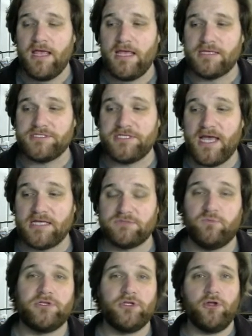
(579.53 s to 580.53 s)
Is
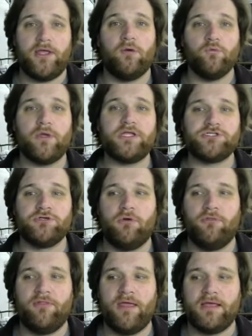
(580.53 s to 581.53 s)
yes, we look at
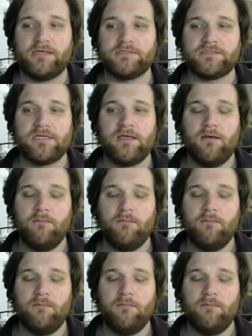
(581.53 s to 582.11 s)
regional things,